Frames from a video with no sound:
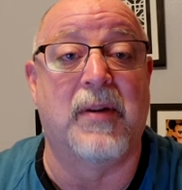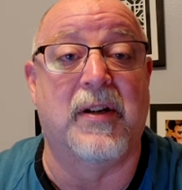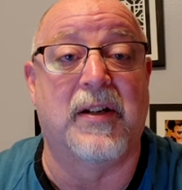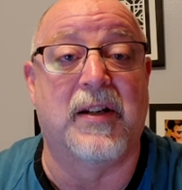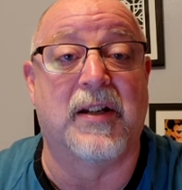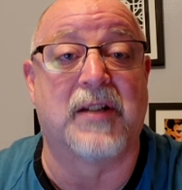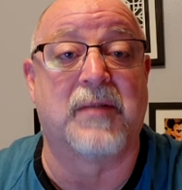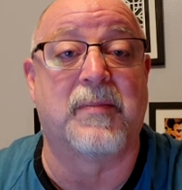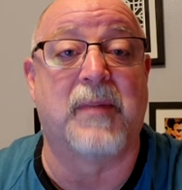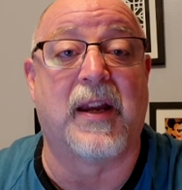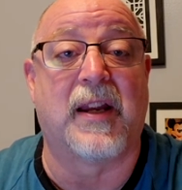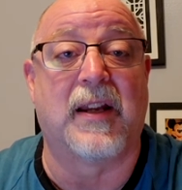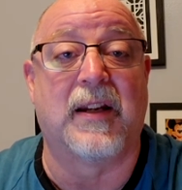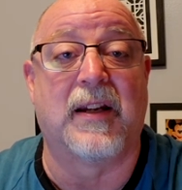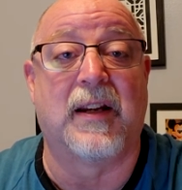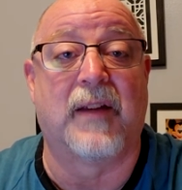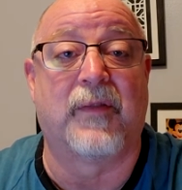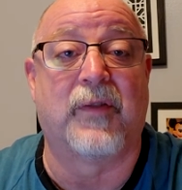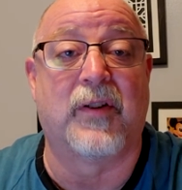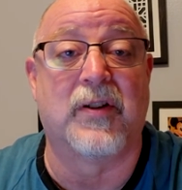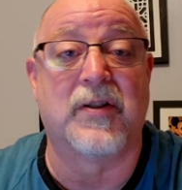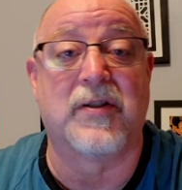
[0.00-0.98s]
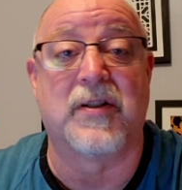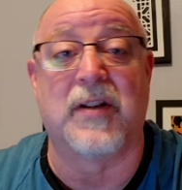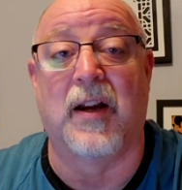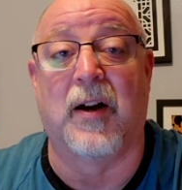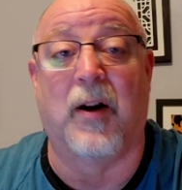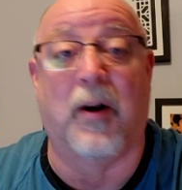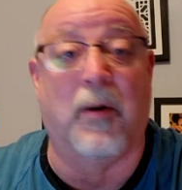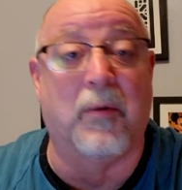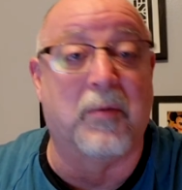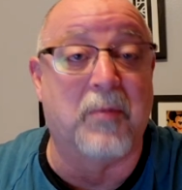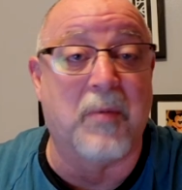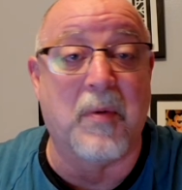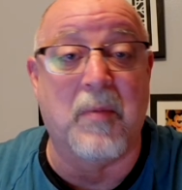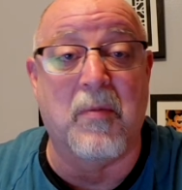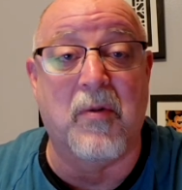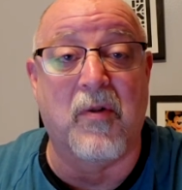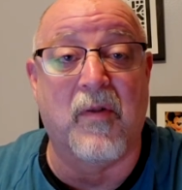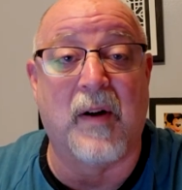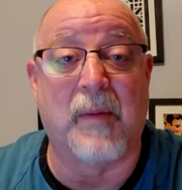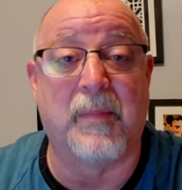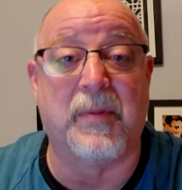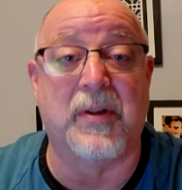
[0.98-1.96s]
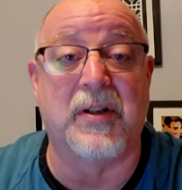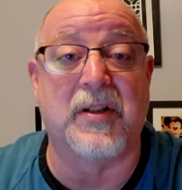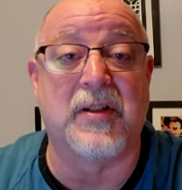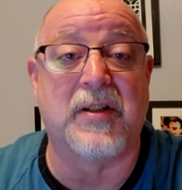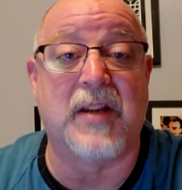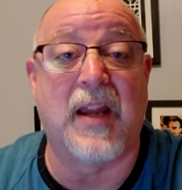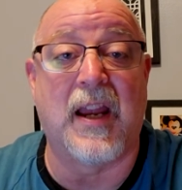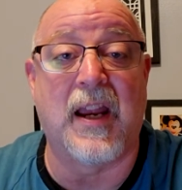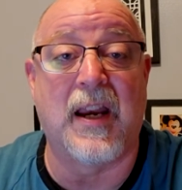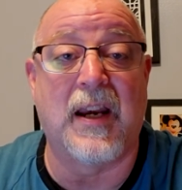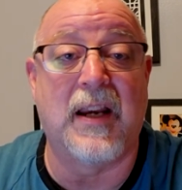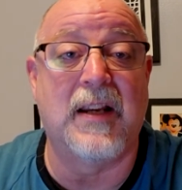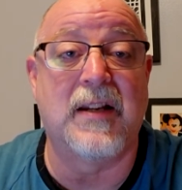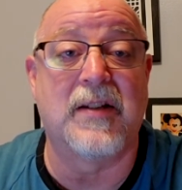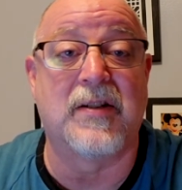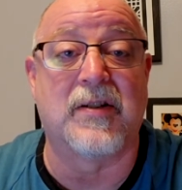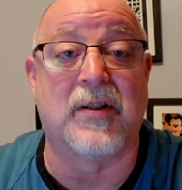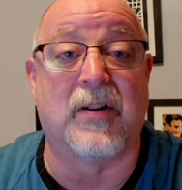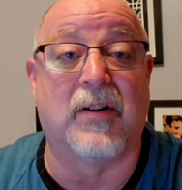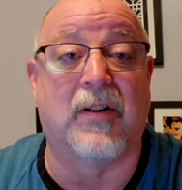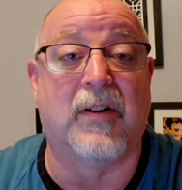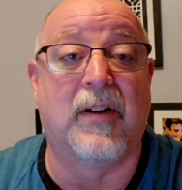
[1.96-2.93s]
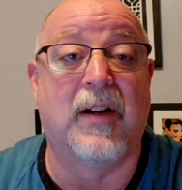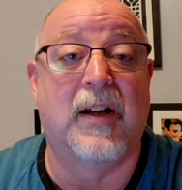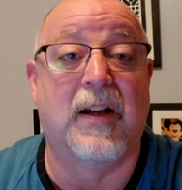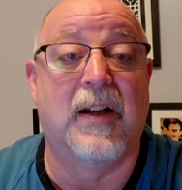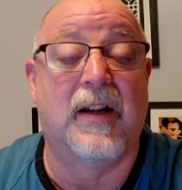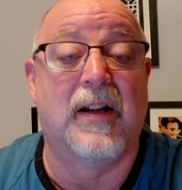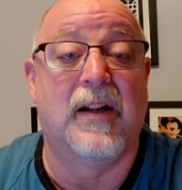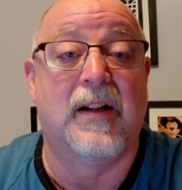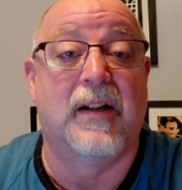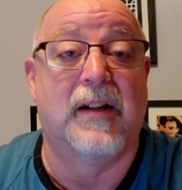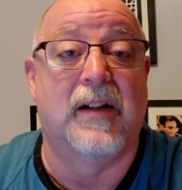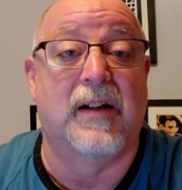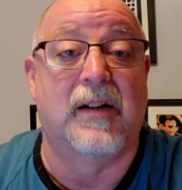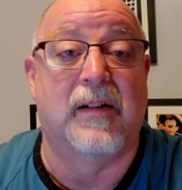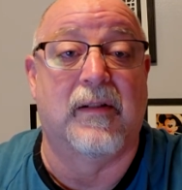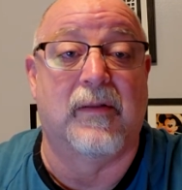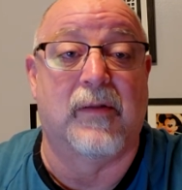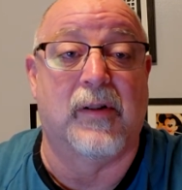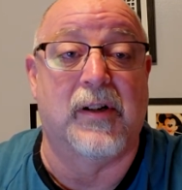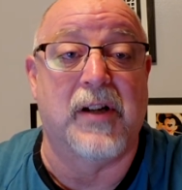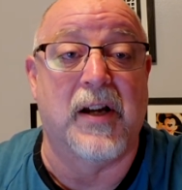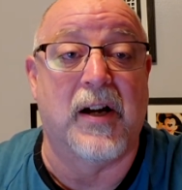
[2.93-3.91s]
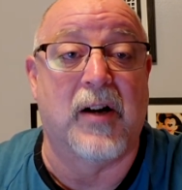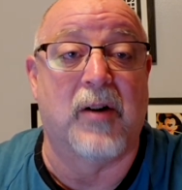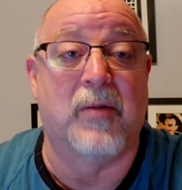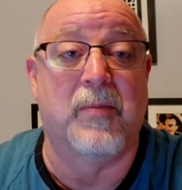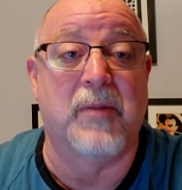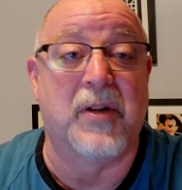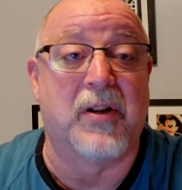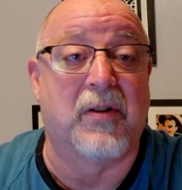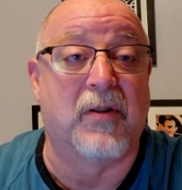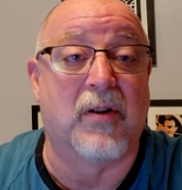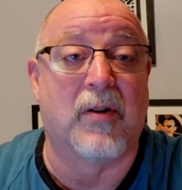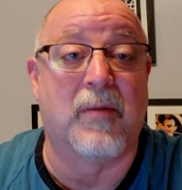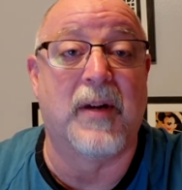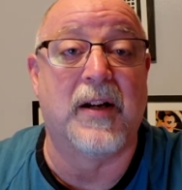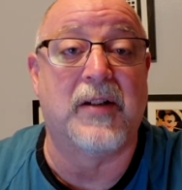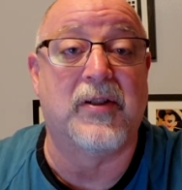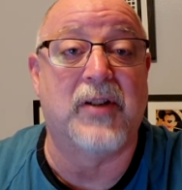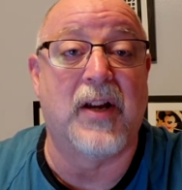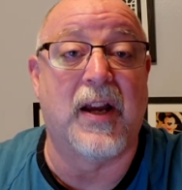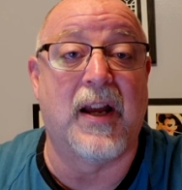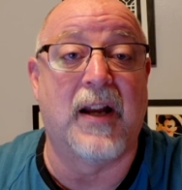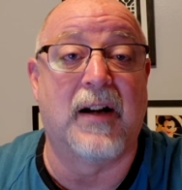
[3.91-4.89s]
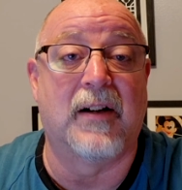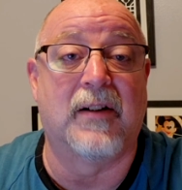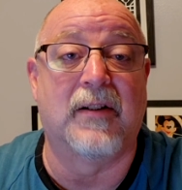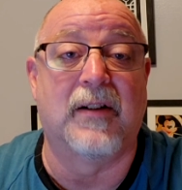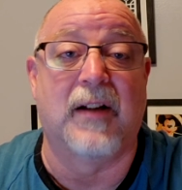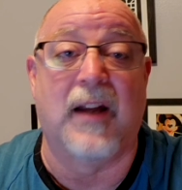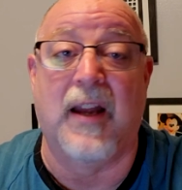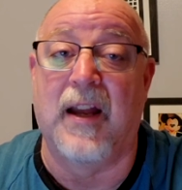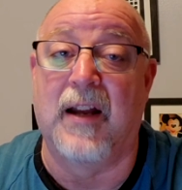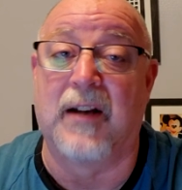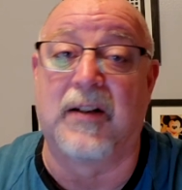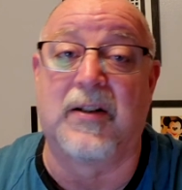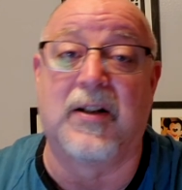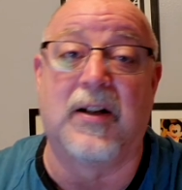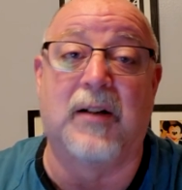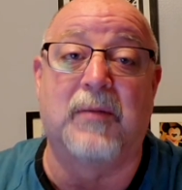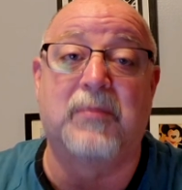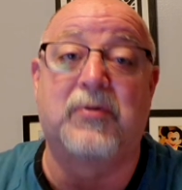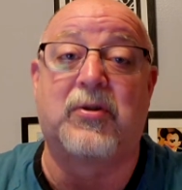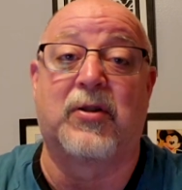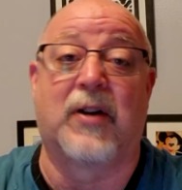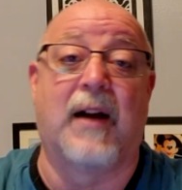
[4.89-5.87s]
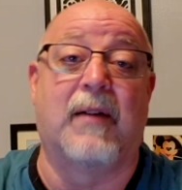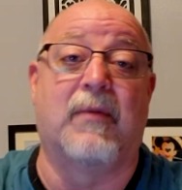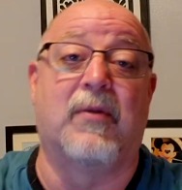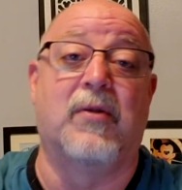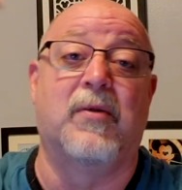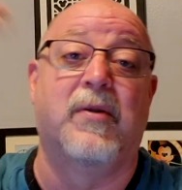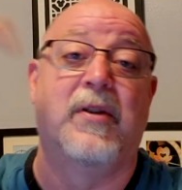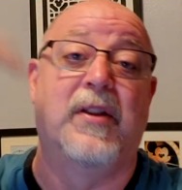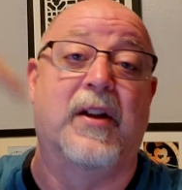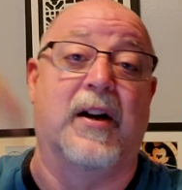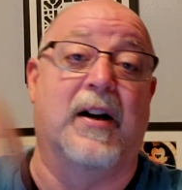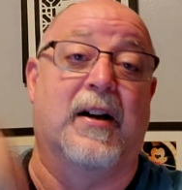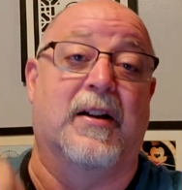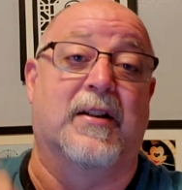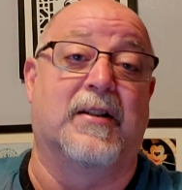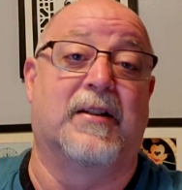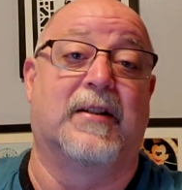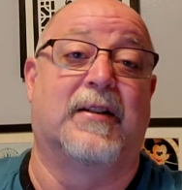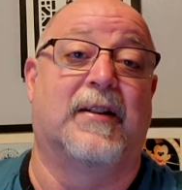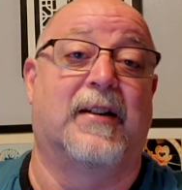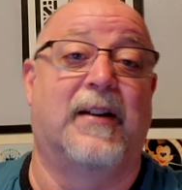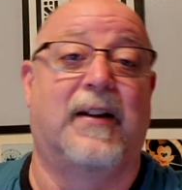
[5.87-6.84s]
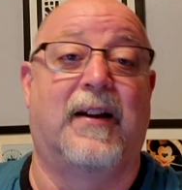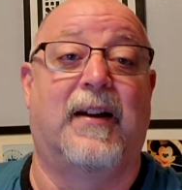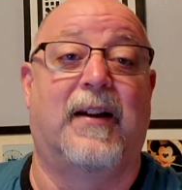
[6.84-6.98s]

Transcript: It does make a difference. It helps me move up in the standings. So will you help me grow my channel and come travel with us?